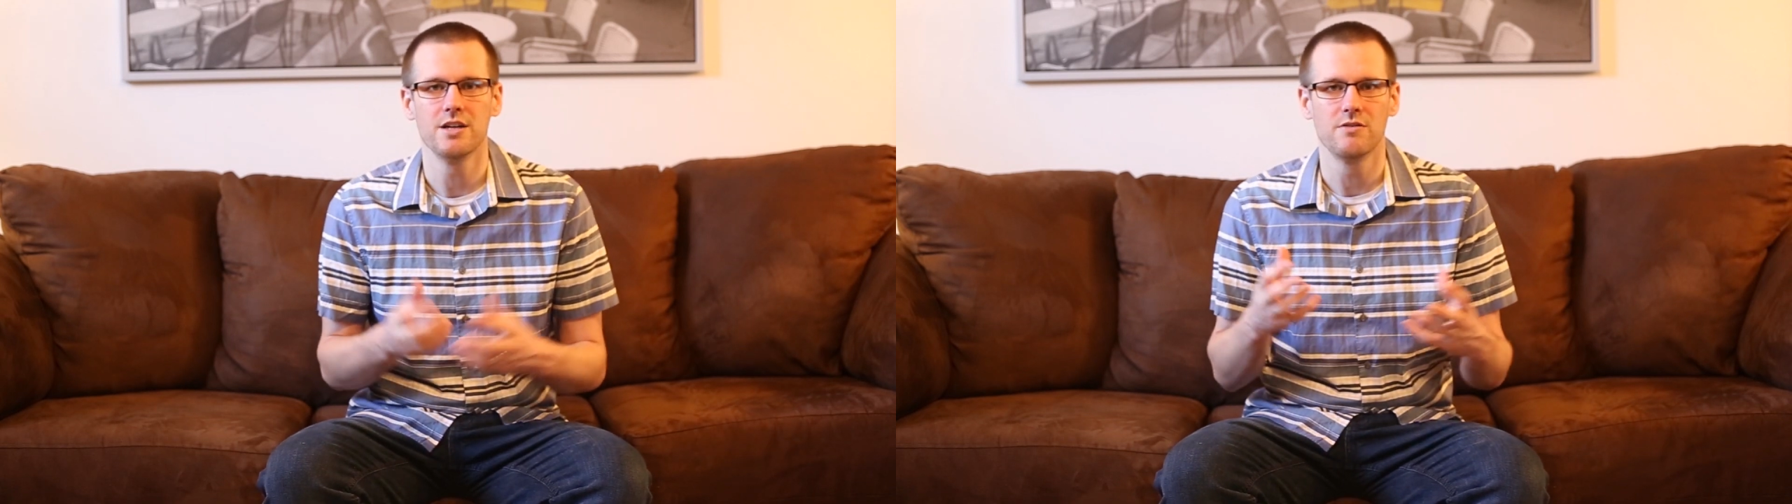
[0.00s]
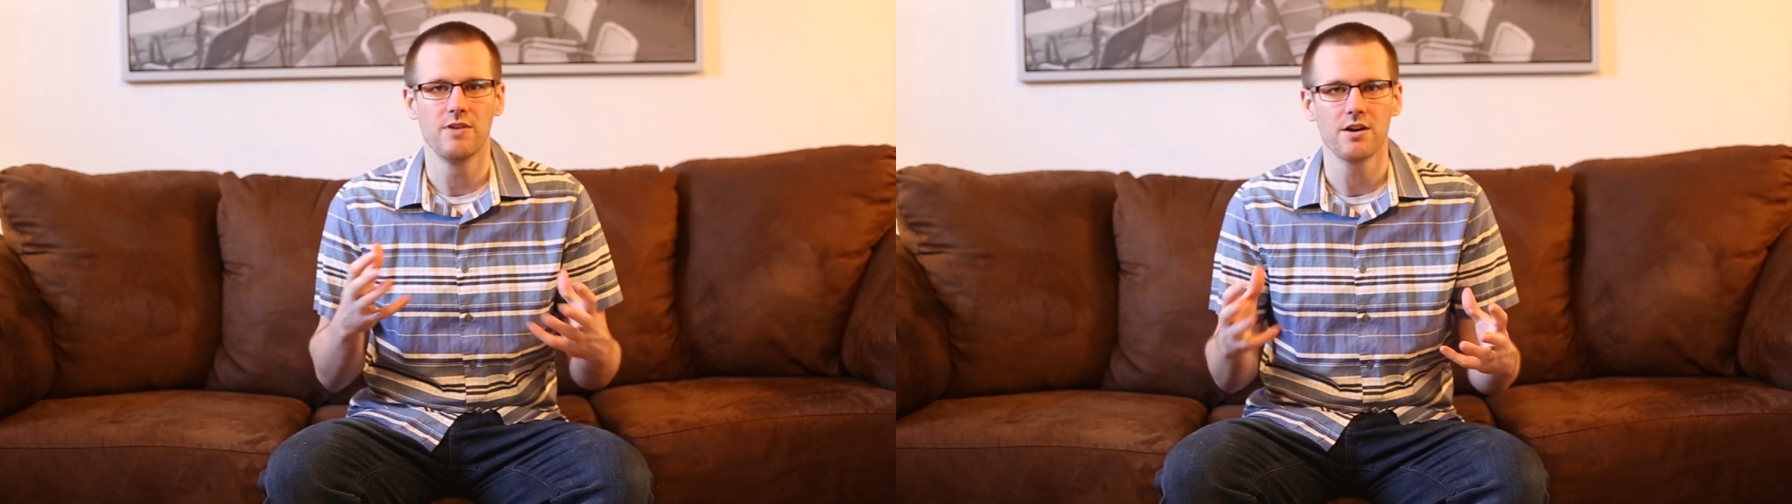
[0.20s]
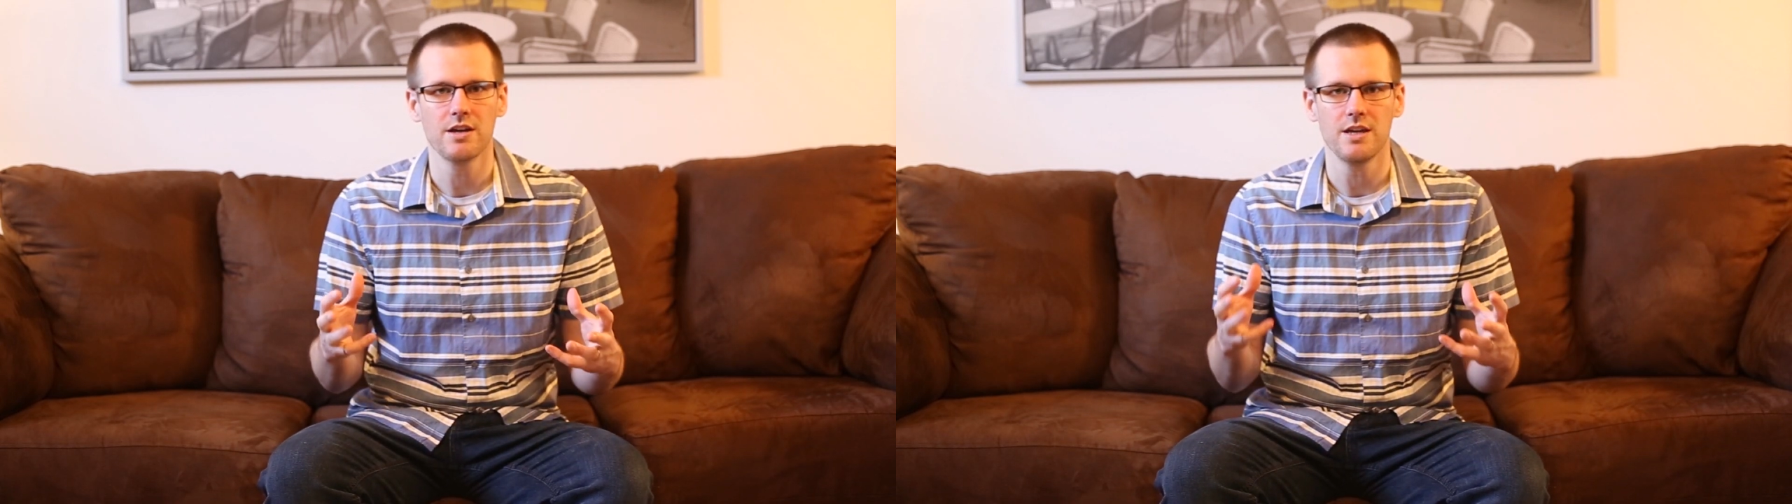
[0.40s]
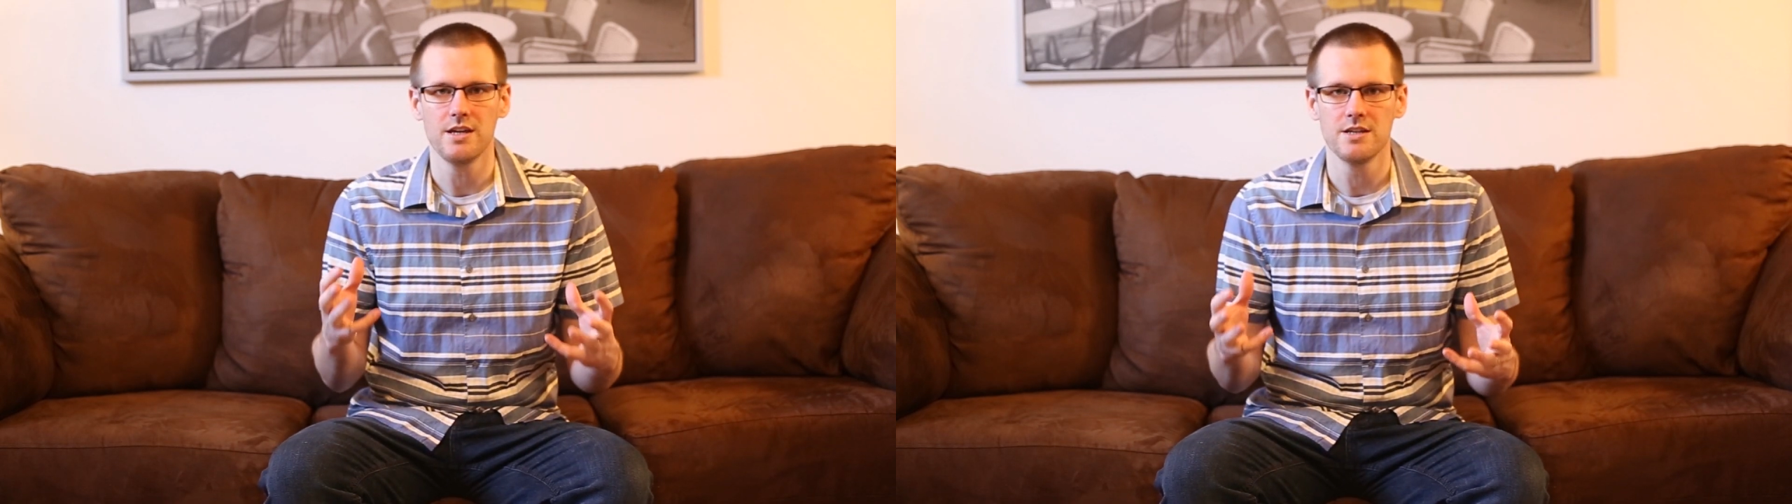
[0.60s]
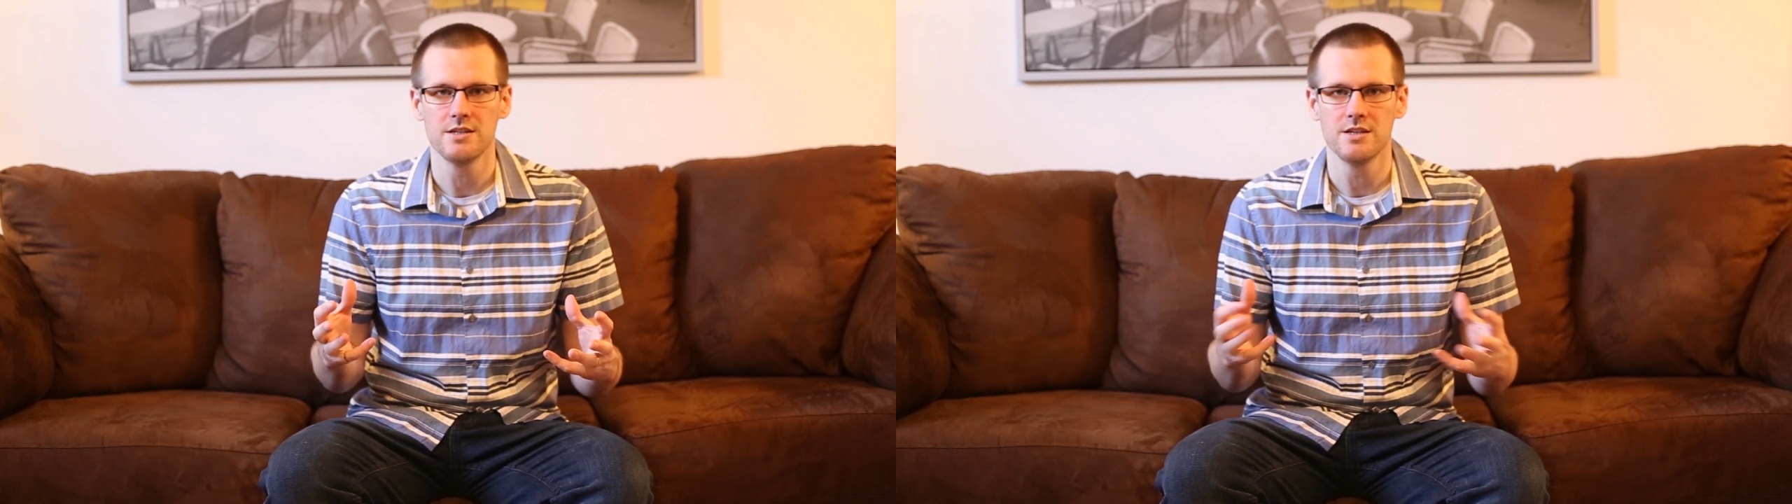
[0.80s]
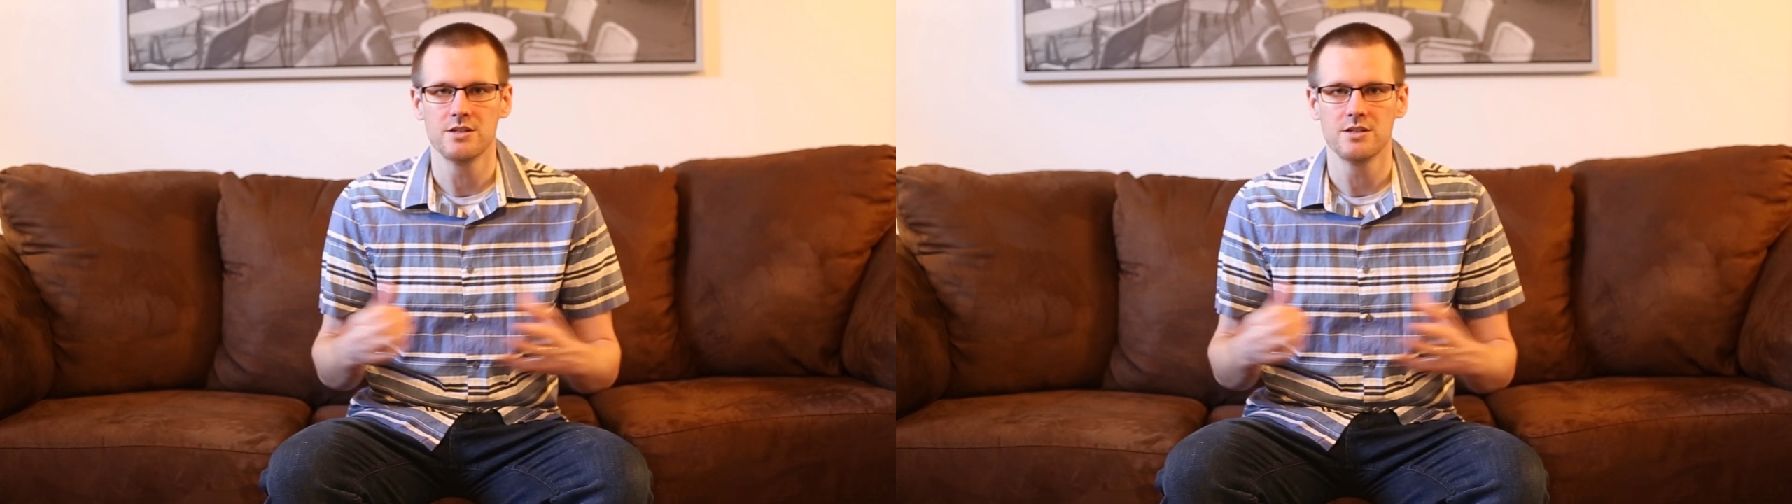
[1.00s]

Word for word: it's very easy